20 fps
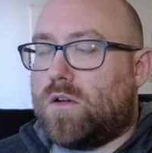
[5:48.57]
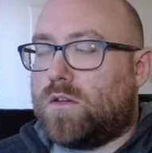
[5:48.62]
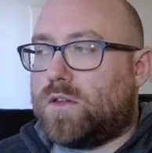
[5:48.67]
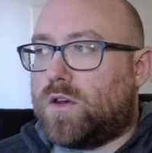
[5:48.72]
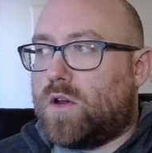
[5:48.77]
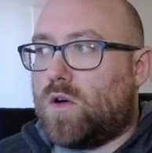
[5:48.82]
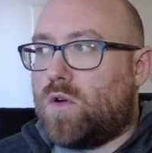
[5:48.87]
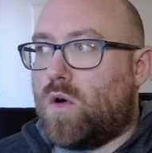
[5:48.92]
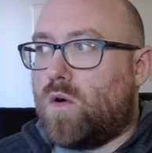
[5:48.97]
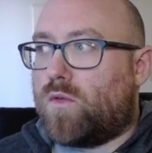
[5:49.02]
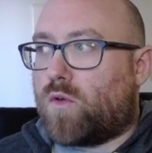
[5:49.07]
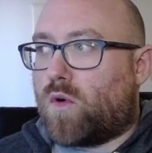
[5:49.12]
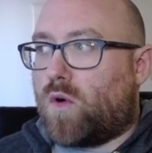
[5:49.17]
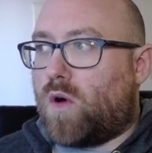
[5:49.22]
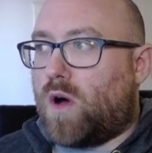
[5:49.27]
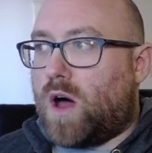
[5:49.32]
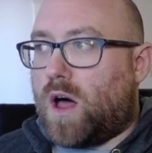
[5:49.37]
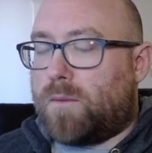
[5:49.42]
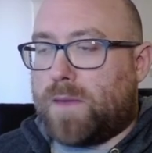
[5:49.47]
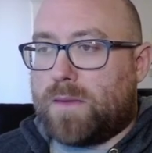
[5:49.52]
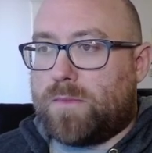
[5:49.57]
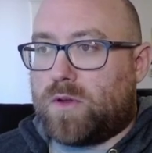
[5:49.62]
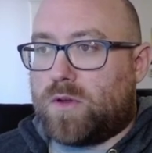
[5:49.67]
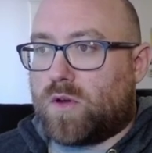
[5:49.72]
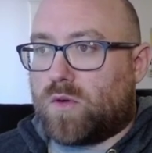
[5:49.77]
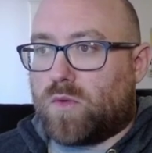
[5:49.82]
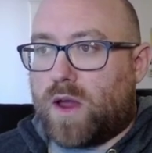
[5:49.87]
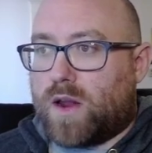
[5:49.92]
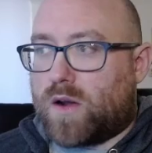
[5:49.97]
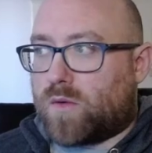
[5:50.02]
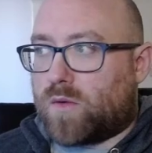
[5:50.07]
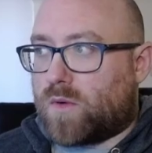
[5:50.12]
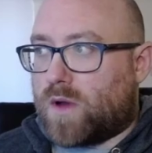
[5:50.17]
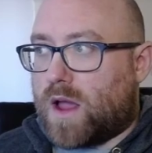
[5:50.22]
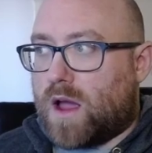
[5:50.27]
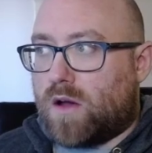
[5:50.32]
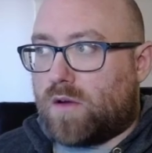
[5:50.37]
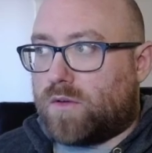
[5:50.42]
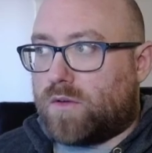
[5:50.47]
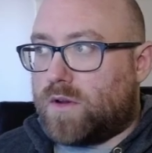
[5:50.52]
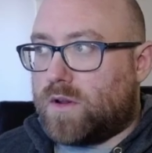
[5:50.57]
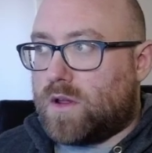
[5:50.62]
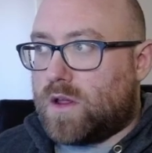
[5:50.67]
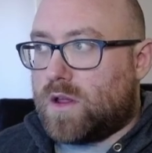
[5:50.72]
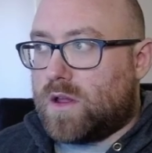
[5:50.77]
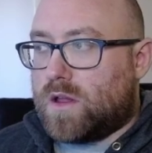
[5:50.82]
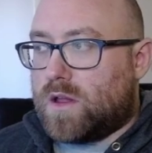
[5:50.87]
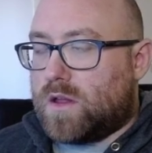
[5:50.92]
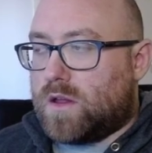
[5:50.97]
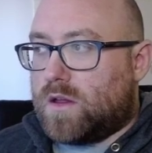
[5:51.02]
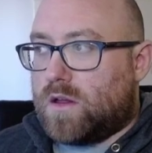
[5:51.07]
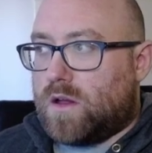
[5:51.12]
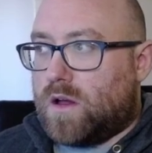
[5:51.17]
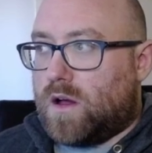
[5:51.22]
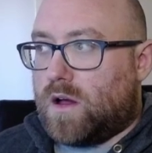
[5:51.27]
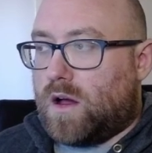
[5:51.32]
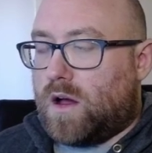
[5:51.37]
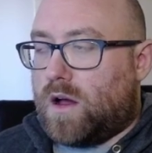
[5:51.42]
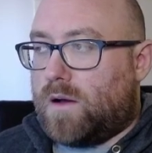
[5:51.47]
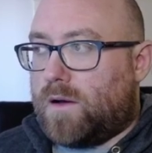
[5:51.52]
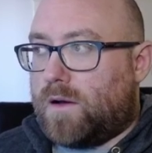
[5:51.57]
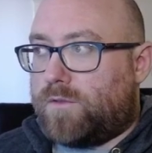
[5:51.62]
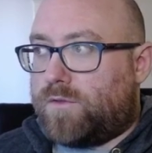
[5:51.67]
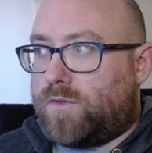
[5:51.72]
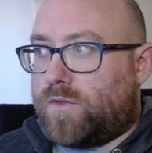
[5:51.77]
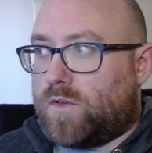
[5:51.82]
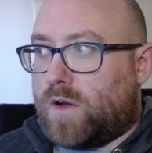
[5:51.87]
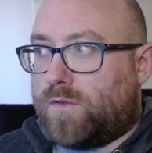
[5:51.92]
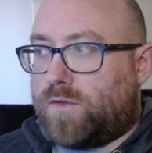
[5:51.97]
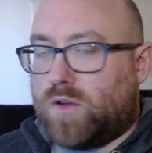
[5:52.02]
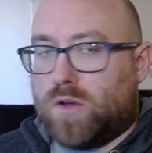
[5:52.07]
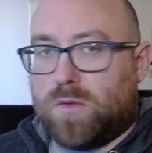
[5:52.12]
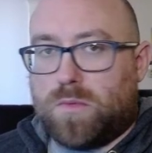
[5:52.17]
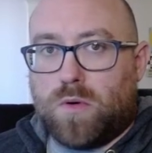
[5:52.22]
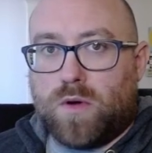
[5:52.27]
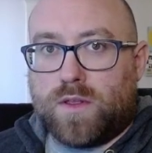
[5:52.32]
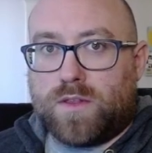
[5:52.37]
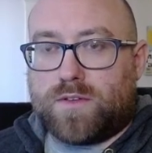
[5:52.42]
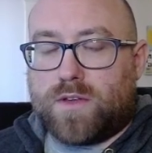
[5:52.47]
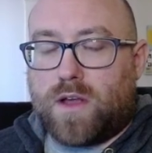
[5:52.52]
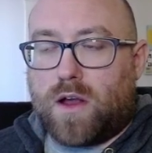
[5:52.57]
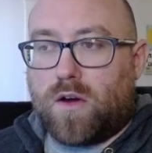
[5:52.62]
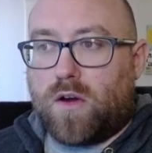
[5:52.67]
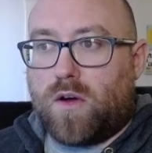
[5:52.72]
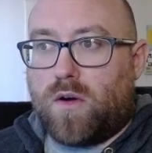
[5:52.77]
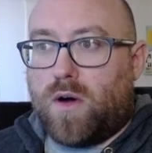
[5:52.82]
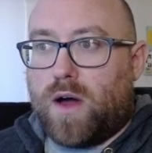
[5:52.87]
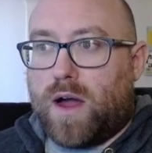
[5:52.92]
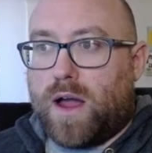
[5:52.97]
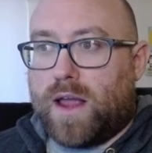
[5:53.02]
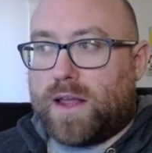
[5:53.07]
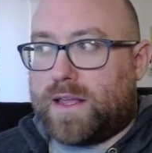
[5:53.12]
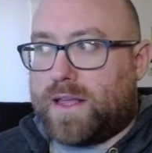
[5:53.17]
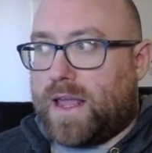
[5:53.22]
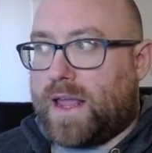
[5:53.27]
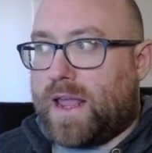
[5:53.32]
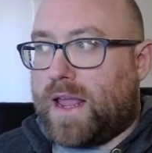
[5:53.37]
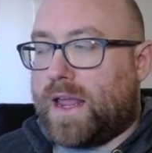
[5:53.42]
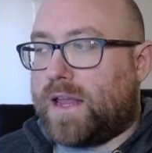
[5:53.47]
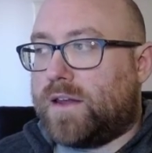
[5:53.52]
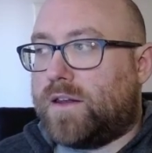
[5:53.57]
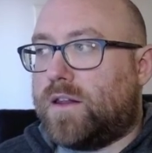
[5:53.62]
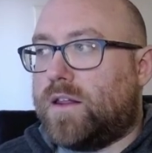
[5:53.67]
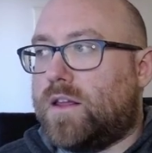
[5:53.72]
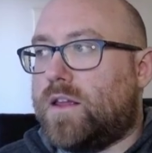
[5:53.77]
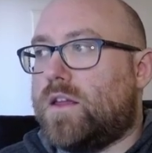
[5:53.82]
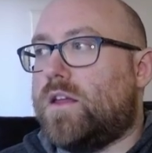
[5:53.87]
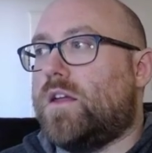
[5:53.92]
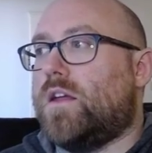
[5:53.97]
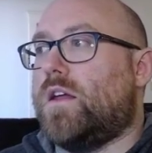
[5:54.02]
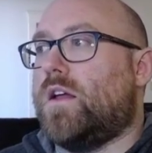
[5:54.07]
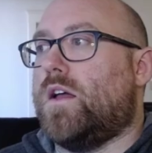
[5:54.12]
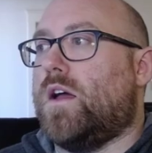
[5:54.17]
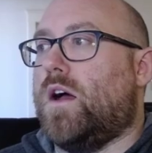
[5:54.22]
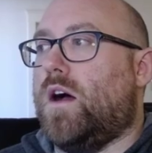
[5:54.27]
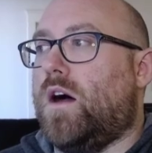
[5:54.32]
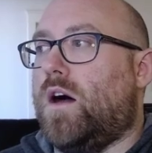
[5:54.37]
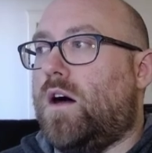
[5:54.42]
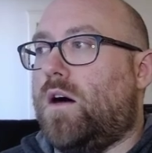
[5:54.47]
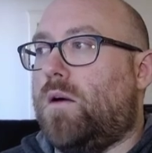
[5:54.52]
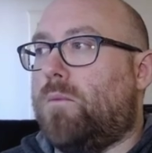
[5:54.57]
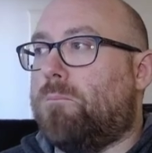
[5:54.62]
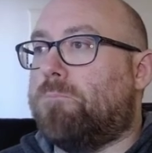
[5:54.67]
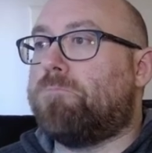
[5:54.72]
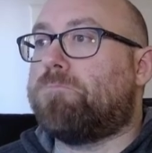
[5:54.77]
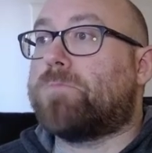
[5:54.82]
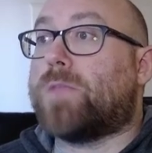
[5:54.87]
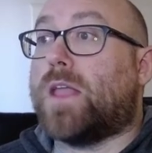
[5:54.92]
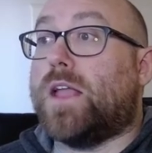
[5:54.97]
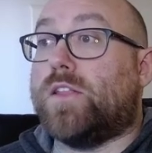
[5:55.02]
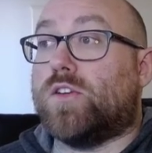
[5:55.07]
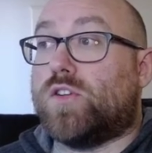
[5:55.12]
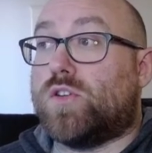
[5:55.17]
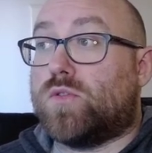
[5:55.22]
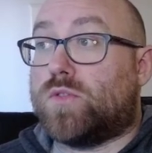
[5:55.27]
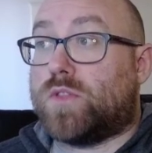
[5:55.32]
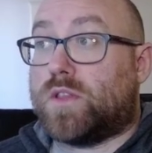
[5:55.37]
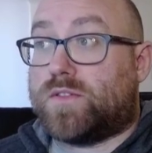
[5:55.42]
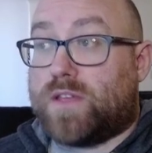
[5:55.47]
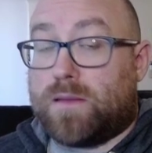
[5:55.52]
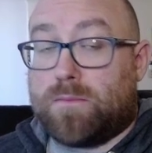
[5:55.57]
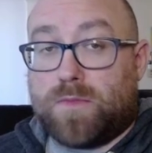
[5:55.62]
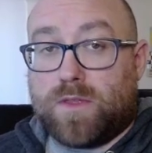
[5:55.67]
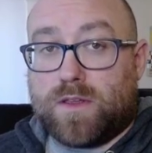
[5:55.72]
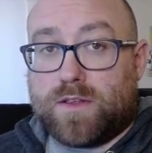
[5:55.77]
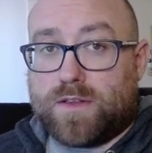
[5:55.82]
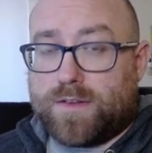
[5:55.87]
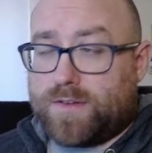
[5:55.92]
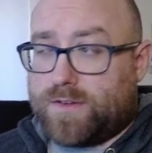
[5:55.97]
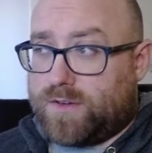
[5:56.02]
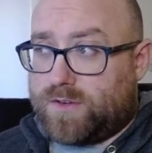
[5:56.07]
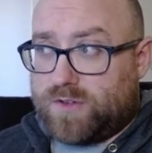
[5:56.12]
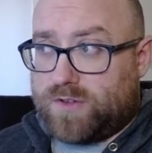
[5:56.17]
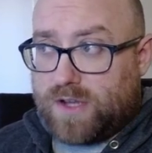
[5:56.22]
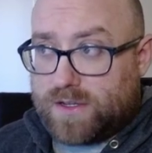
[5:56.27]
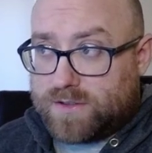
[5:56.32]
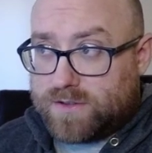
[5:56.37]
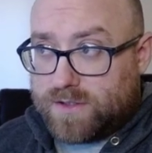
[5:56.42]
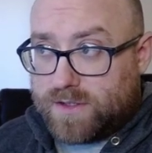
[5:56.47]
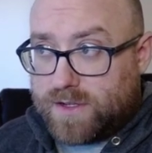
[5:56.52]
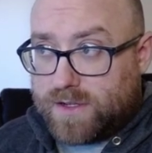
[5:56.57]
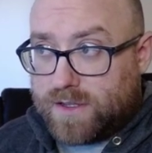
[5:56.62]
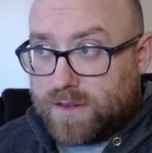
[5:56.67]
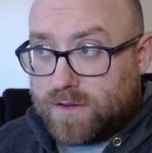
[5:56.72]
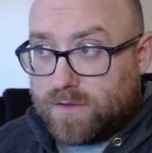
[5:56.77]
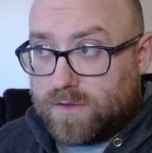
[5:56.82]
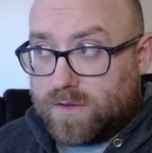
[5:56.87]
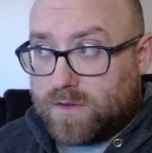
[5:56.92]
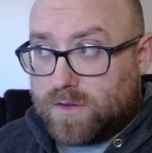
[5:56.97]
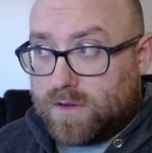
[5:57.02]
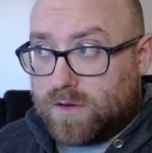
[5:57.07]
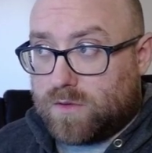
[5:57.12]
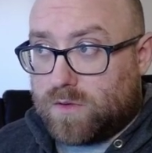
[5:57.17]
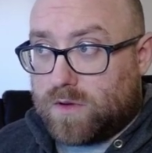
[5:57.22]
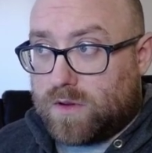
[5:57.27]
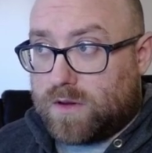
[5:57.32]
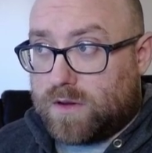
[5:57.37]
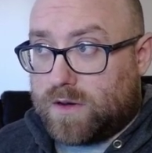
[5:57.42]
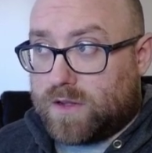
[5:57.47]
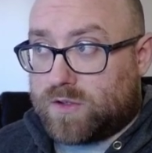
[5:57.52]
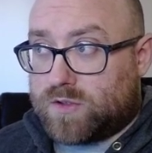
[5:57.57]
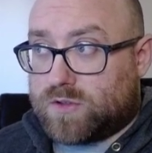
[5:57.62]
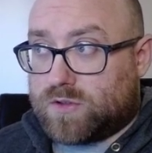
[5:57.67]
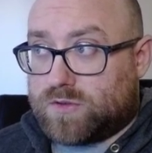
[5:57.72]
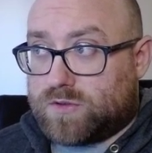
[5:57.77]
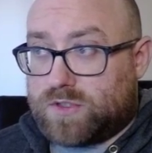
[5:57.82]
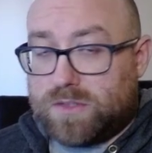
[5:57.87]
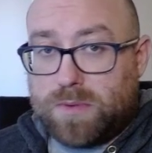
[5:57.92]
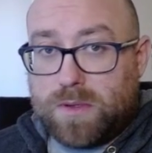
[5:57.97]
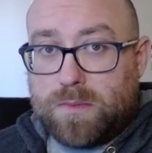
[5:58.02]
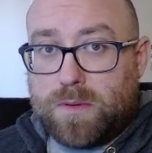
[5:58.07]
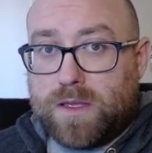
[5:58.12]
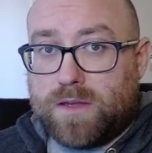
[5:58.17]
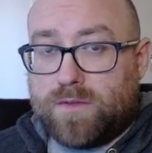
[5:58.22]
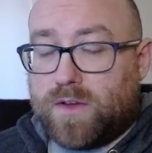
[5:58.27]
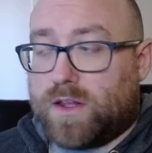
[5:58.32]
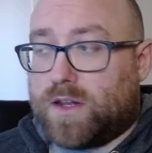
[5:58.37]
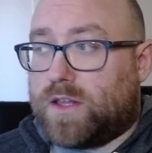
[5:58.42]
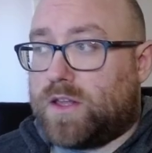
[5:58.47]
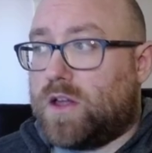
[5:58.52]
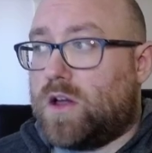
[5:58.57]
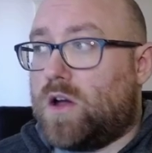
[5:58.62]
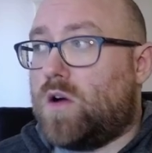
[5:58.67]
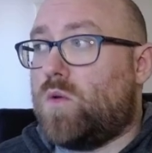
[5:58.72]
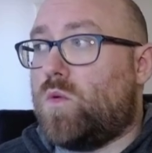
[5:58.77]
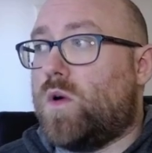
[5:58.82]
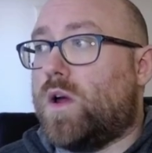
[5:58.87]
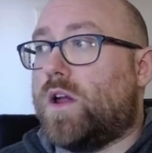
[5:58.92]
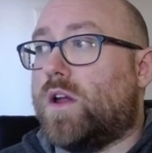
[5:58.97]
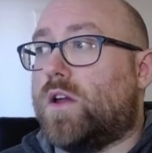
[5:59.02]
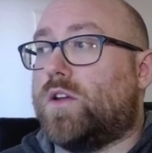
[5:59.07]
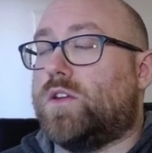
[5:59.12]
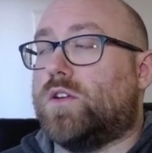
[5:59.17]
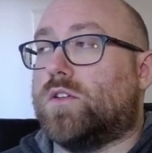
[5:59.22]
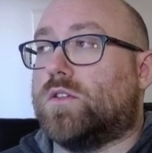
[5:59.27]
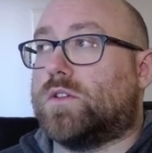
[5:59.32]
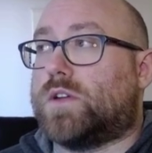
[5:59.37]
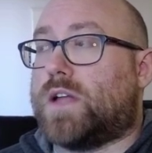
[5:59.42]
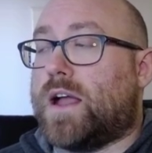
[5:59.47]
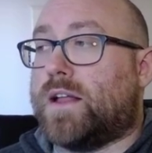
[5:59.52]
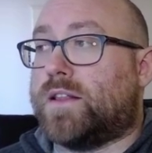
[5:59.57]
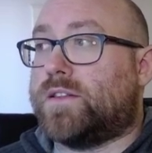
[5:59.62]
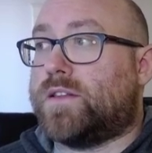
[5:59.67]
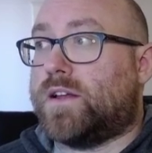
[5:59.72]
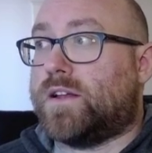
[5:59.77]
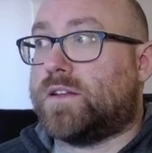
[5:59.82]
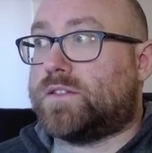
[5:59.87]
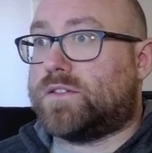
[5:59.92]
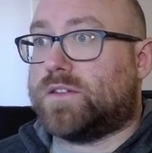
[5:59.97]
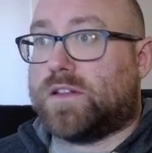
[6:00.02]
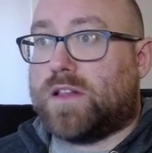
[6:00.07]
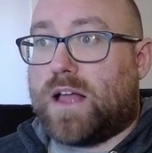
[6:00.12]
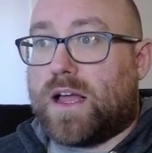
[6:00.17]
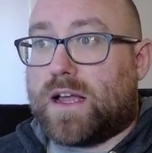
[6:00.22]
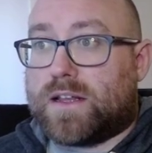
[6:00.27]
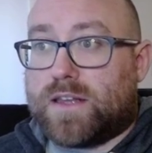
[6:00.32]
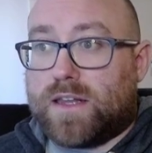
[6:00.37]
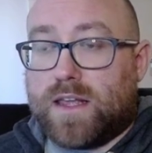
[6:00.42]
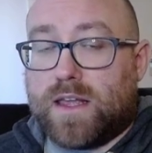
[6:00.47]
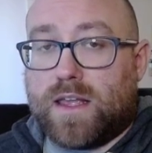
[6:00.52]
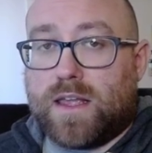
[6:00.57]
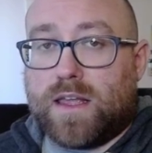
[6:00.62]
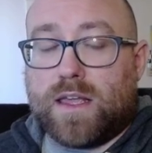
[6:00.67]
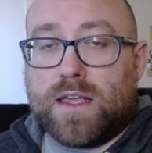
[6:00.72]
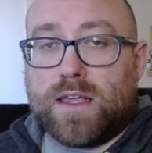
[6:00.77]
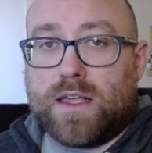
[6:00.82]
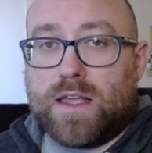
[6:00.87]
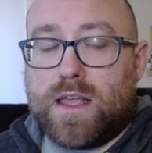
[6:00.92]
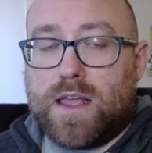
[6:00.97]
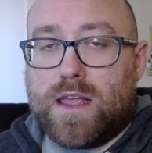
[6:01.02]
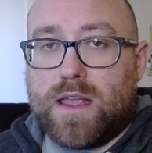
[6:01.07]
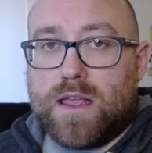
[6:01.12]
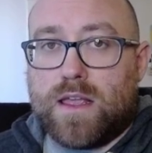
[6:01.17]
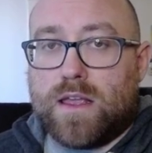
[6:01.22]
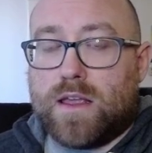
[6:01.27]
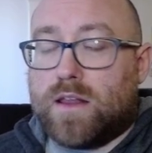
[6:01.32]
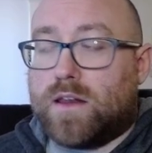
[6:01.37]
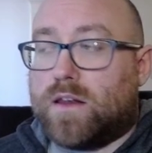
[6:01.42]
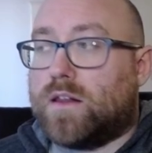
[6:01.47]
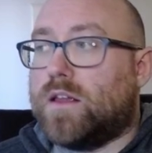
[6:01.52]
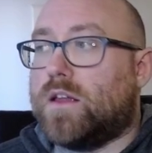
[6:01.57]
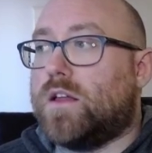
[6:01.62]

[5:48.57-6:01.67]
overall, maybe you're right around a few points ROI gained, and you're doing the same things I suggested in the initial GPP video, where you're contest selecting and